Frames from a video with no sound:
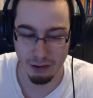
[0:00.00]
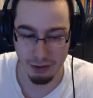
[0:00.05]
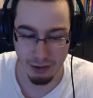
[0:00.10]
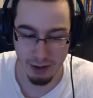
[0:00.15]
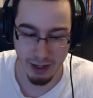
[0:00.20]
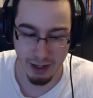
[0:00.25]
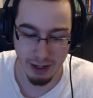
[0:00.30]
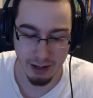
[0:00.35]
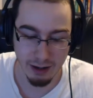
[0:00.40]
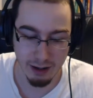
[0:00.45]
of
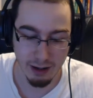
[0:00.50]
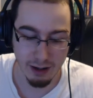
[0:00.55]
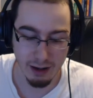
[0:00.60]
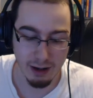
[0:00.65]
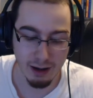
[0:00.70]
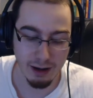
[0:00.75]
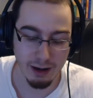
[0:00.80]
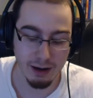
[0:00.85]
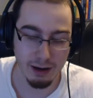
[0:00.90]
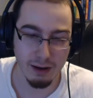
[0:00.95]
joined
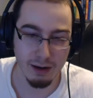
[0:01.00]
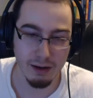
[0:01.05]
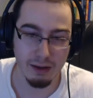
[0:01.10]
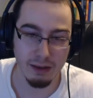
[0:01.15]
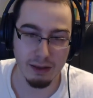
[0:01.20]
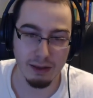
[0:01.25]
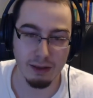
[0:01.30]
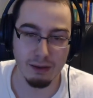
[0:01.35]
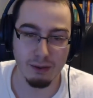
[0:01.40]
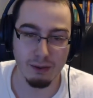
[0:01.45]

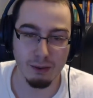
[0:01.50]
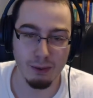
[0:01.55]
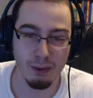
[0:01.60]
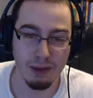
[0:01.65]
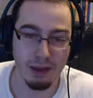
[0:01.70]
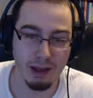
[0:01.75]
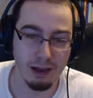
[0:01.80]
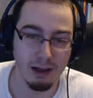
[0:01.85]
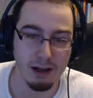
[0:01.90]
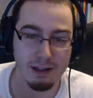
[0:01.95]

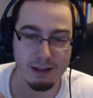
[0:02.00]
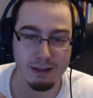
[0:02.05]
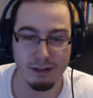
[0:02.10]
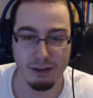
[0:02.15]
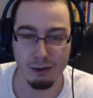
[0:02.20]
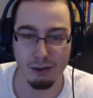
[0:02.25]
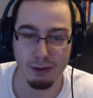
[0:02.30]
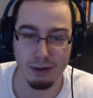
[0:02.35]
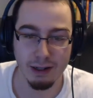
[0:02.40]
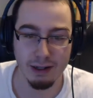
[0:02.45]
when they
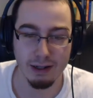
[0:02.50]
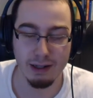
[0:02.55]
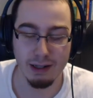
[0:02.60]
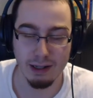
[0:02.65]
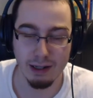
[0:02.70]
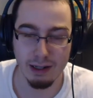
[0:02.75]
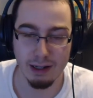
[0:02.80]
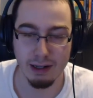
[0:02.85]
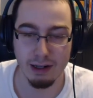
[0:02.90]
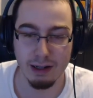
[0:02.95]
lost Lori and
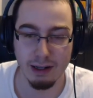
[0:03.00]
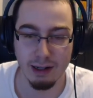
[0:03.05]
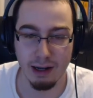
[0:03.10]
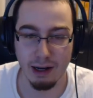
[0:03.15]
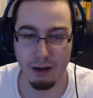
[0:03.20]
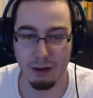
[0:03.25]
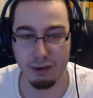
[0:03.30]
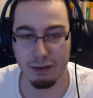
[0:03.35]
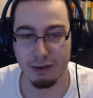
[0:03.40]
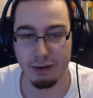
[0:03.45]
T-Dog and
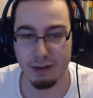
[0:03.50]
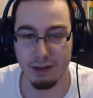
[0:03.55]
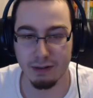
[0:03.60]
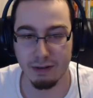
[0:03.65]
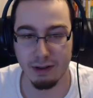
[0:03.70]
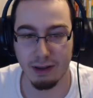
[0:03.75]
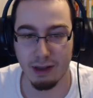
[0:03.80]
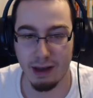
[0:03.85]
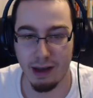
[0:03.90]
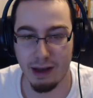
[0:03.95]
Carol and
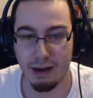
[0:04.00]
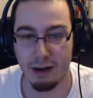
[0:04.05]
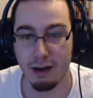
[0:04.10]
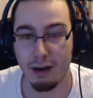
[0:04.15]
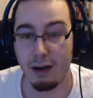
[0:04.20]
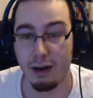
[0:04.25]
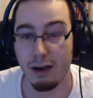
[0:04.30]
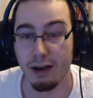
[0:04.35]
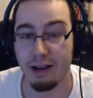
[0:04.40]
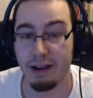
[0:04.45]
stuff like that.
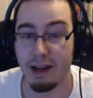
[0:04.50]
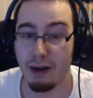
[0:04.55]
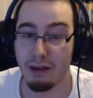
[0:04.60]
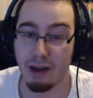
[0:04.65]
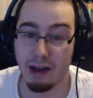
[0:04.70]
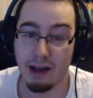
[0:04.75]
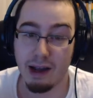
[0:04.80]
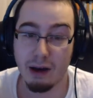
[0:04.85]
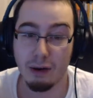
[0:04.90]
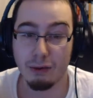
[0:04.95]
And now
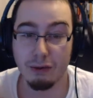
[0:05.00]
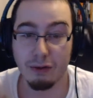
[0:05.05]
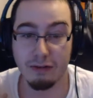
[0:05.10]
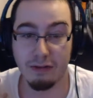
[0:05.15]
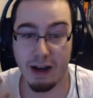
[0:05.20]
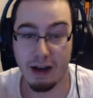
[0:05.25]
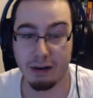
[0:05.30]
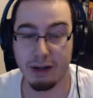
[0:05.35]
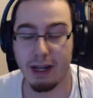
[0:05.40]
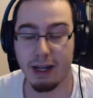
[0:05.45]
that Carol's
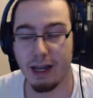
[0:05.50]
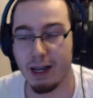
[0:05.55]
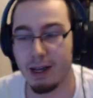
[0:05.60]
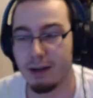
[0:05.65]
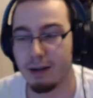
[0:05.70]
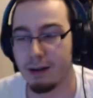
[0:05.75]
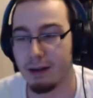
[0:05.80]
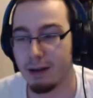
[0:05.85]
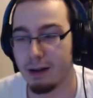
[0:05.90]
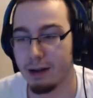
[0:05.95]
found
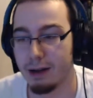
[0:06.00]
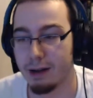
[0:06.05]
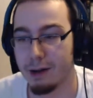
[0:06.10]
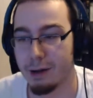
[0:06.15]
again,